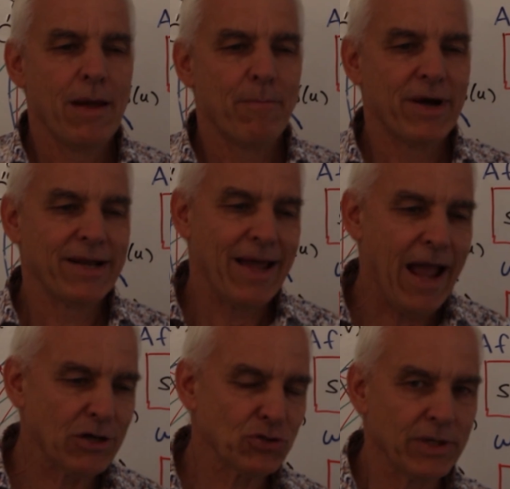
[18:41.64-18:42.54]
But
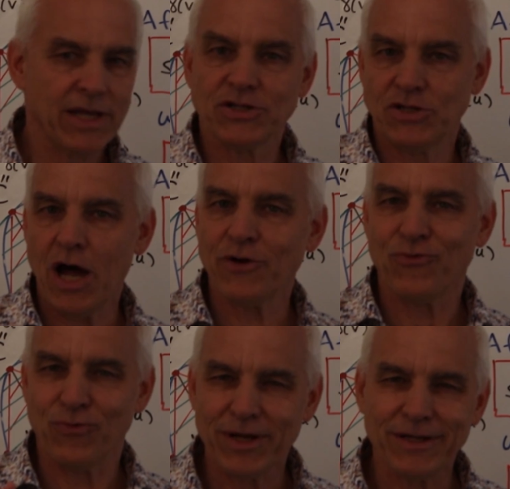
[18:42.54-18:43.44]
actually, it's not
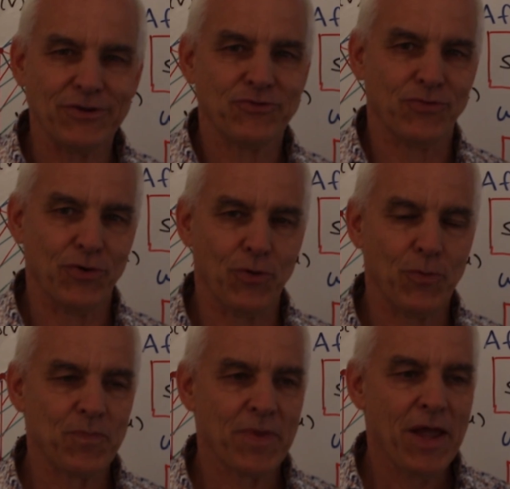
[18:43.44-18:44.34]
really true.
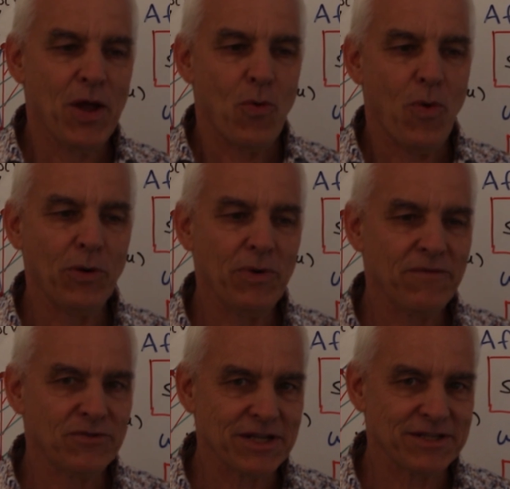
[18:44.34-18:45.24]
What we've
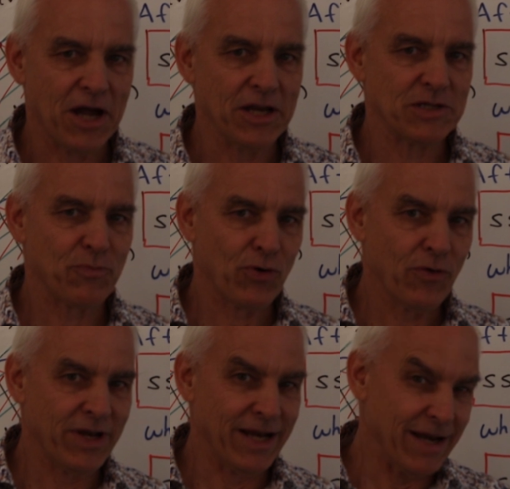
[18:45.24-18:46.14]
just done is
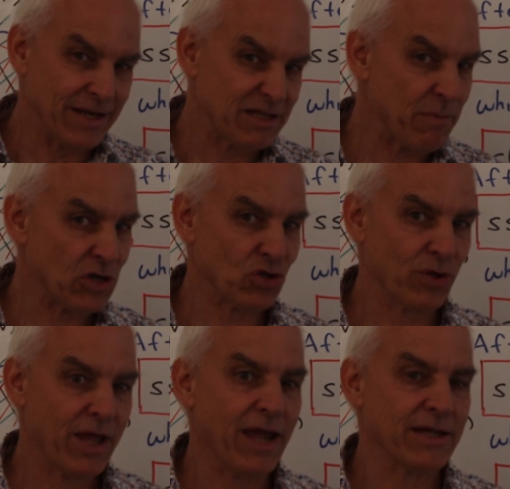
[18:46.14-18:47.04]
proven it in a special
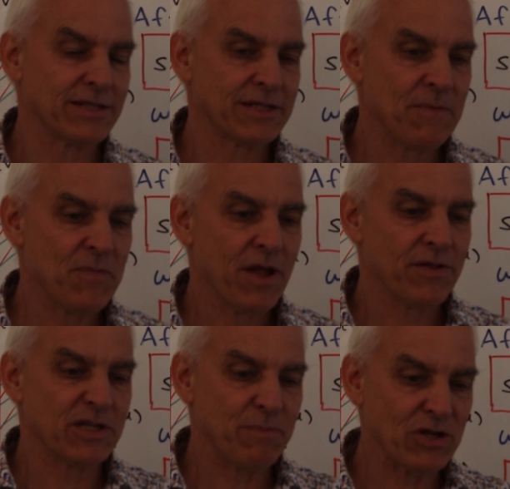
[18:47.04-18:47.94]
case.
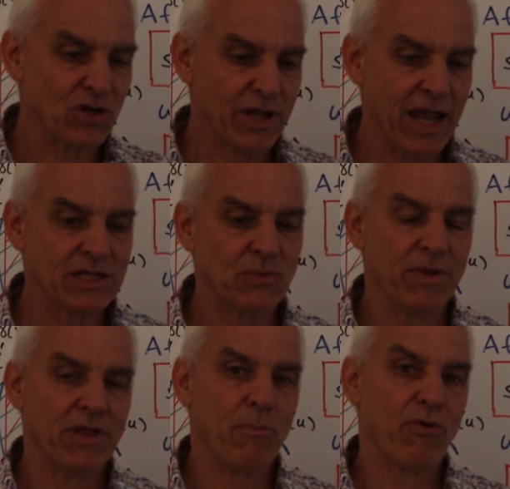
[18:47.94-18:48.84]
The special case
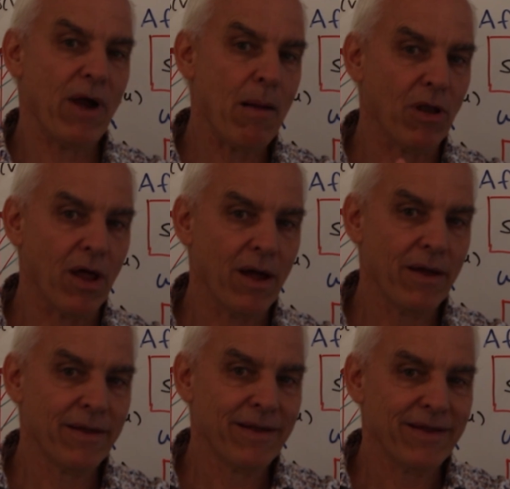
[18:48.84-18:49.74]
when the parabola
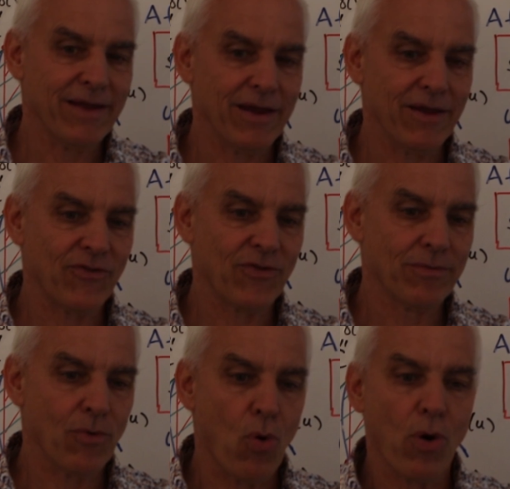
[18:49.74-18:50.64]
is
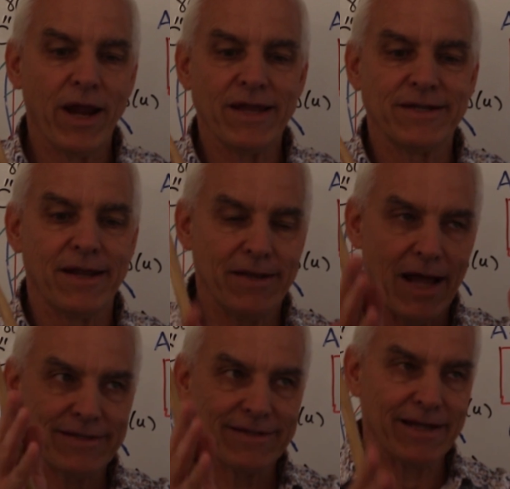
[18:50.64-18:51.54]
oriented
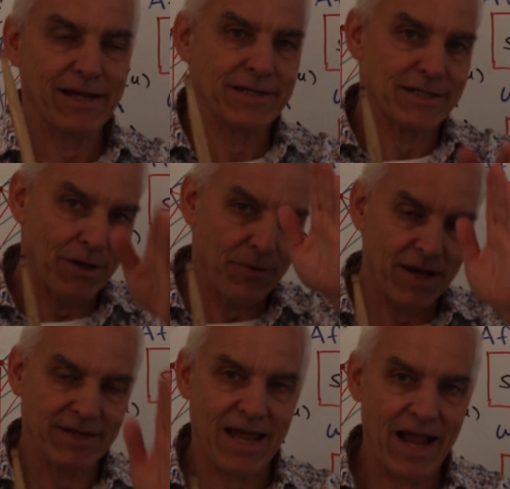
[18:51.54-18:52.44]
nicely so that
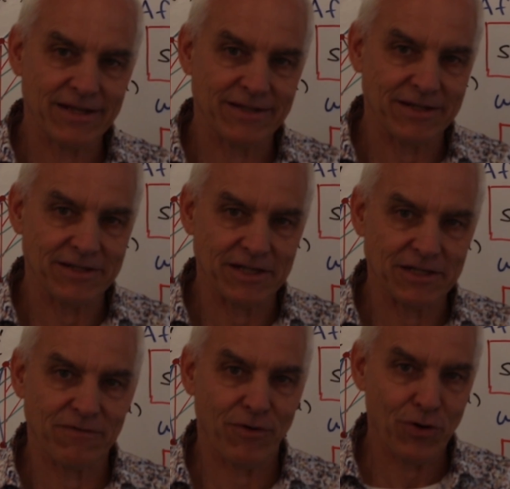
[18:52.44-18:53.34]
its axis
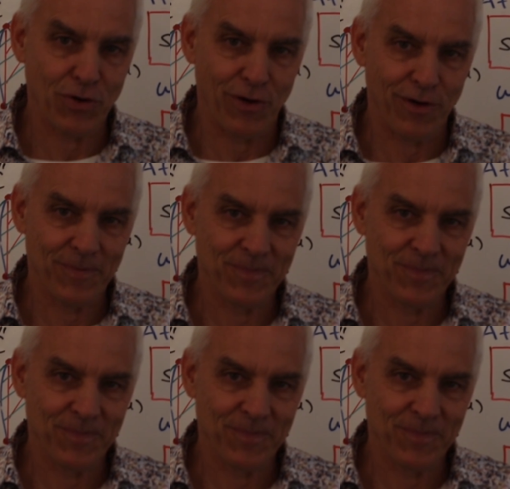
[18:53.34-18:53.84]
is vertical.